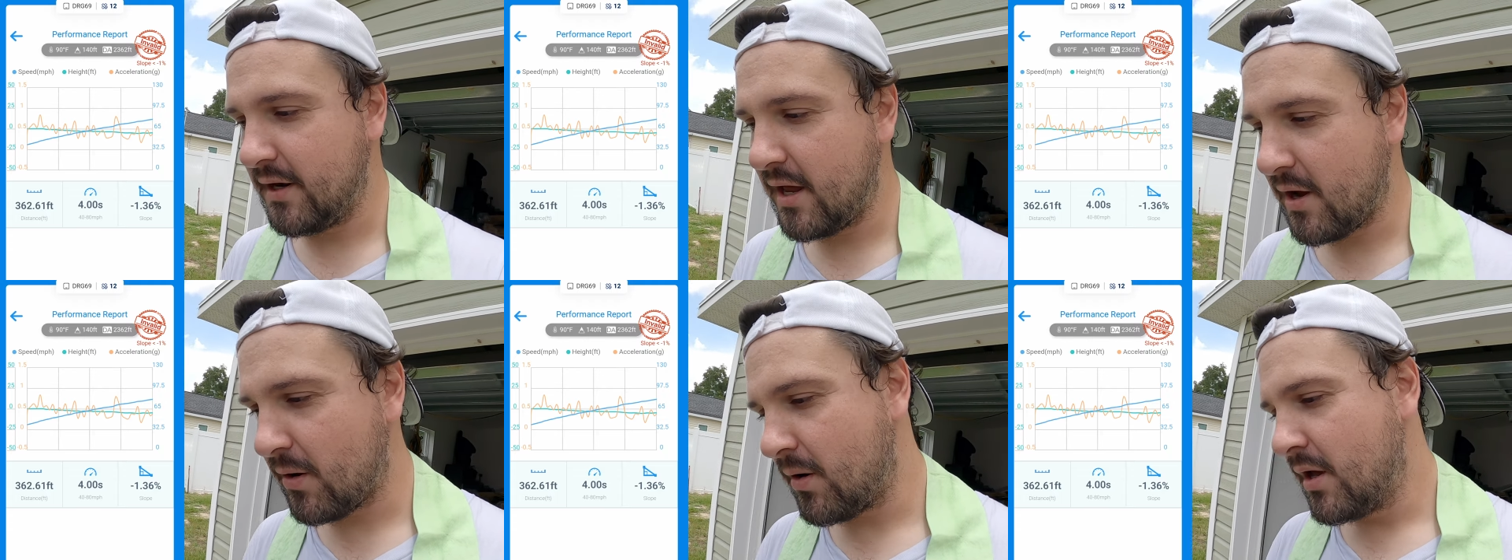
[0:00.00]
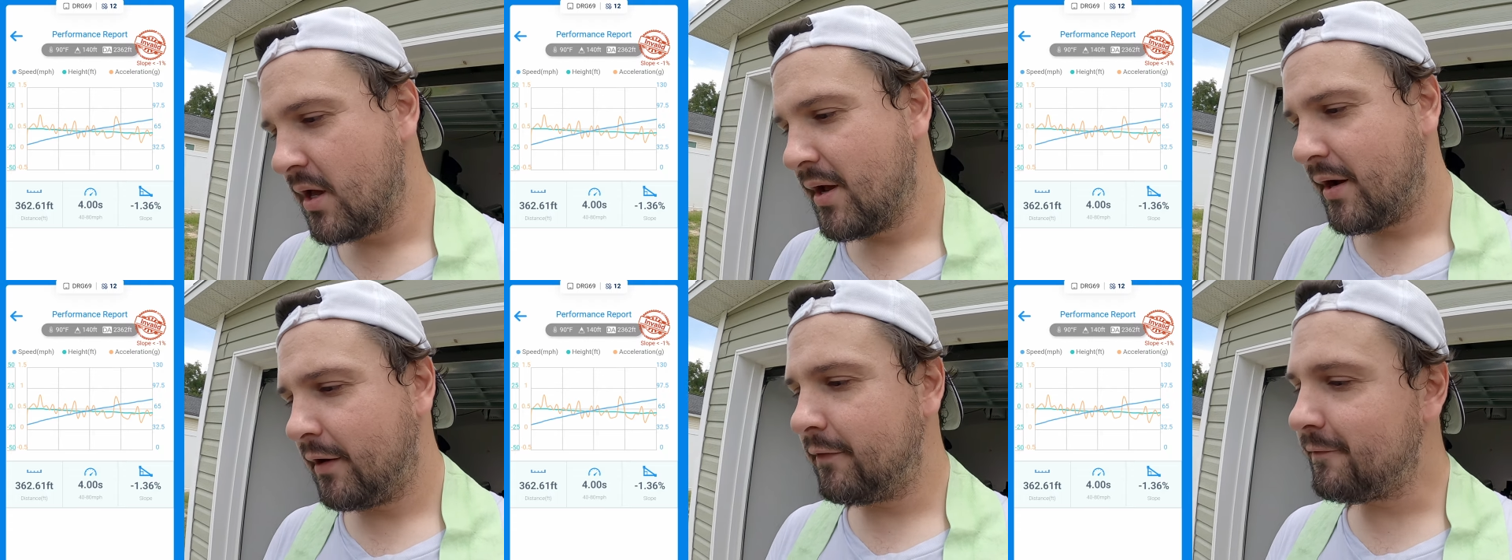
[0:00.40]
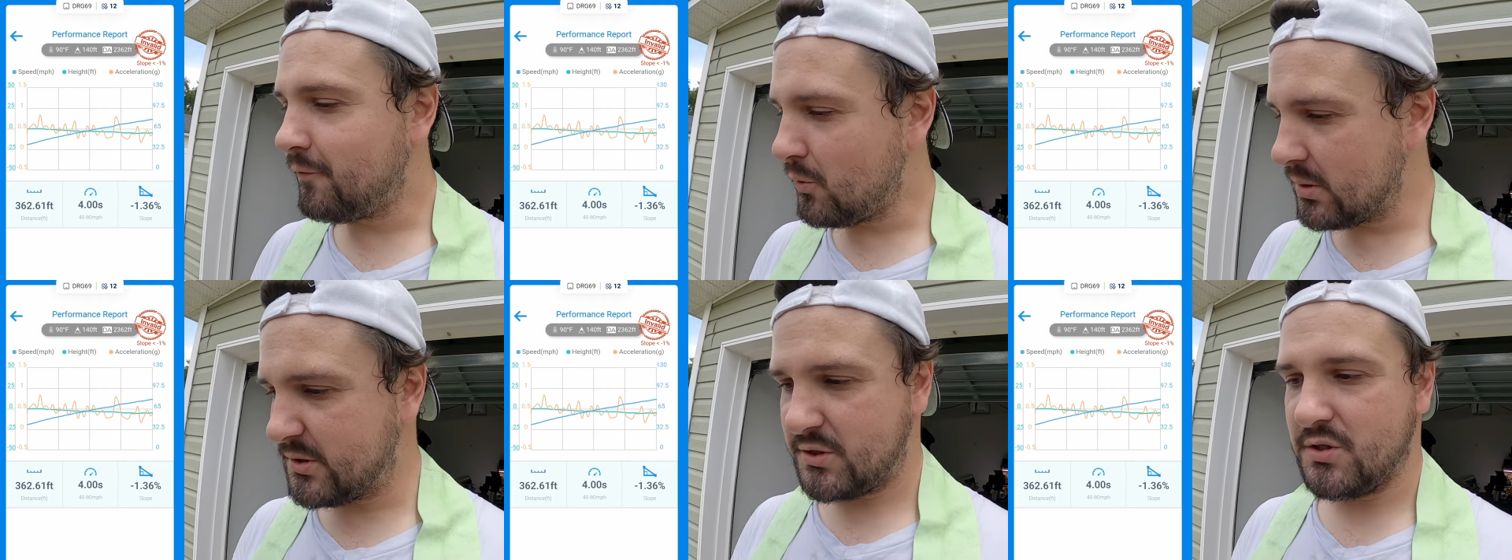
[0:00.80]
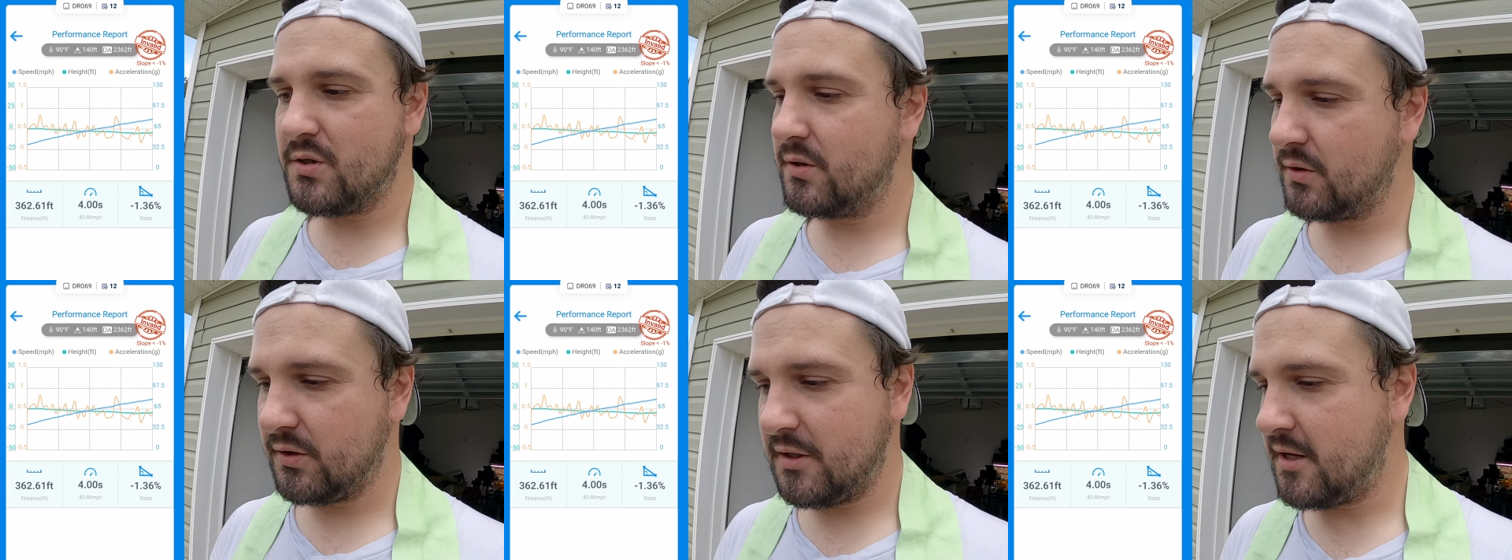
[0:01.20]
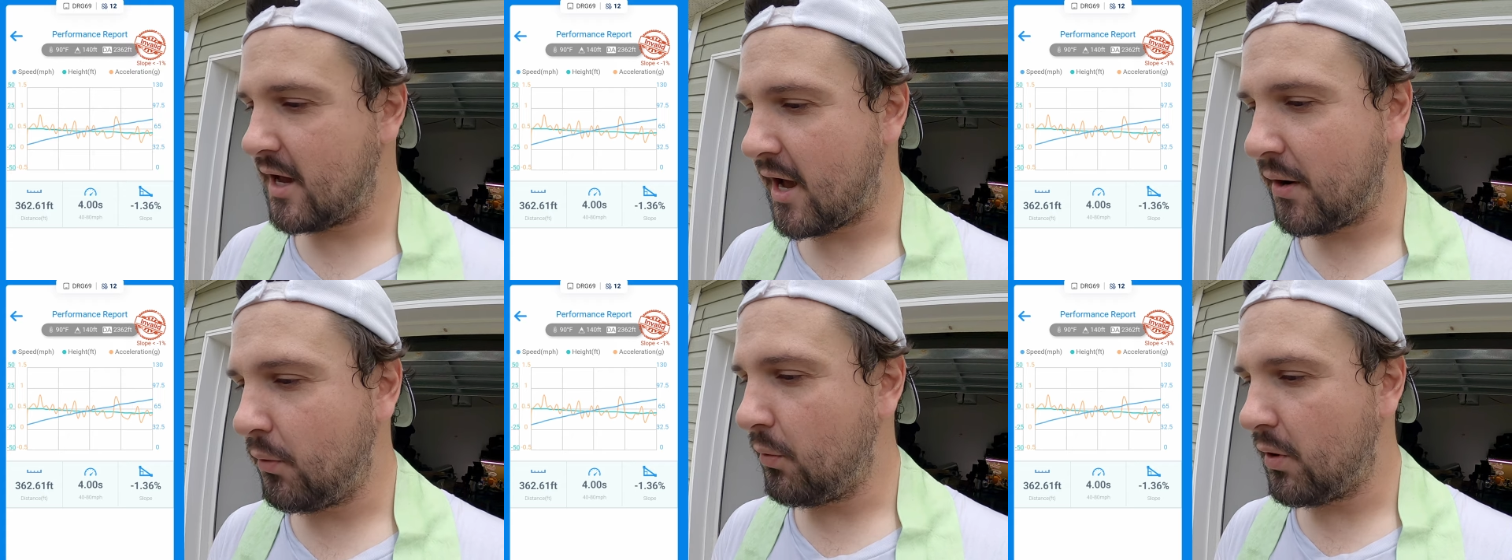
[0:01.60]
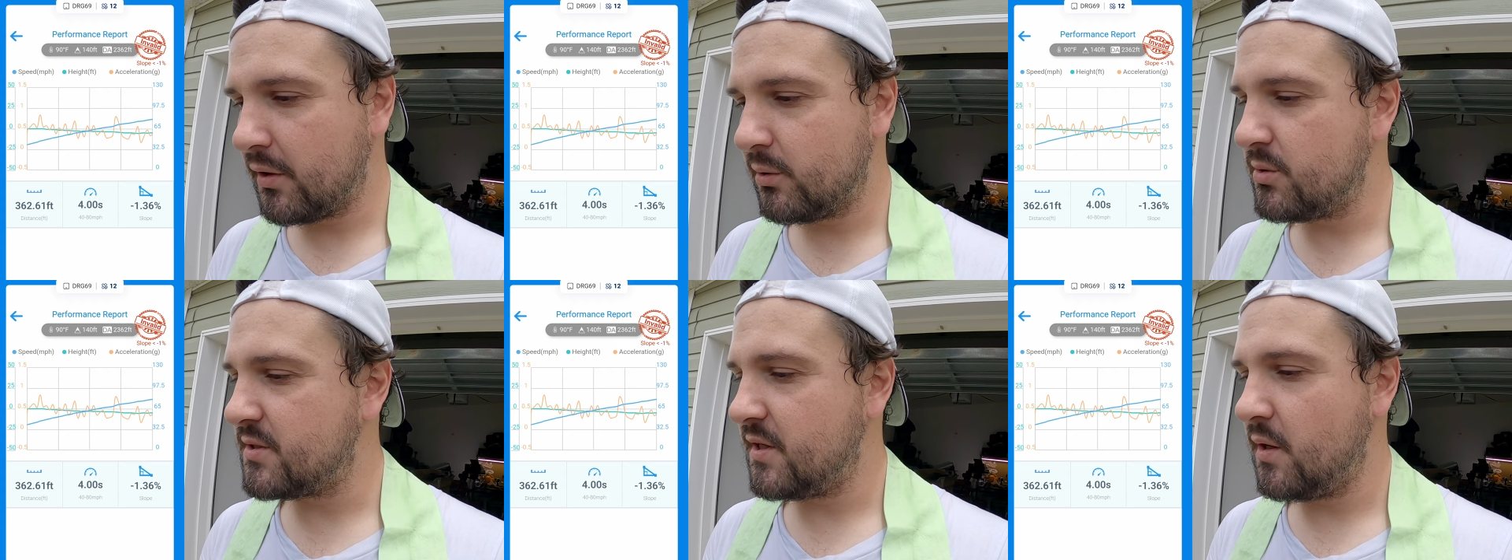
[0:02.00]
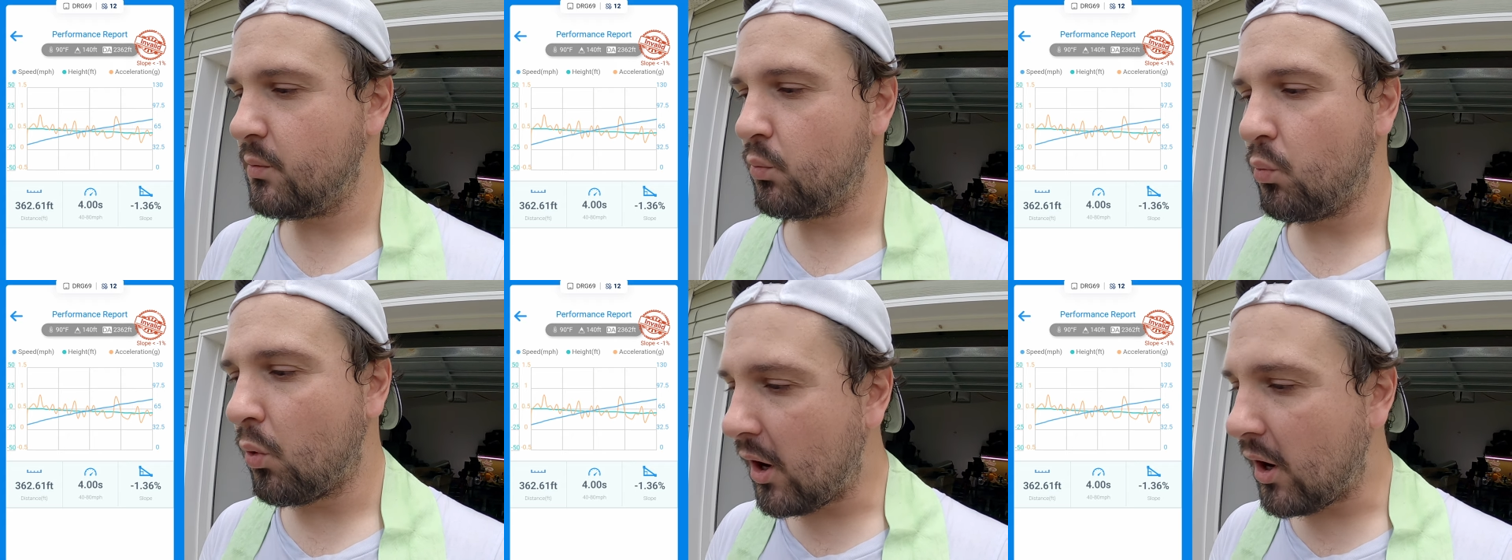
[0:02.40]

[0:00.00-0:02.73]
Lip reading: Now, unfortunately, I don't understand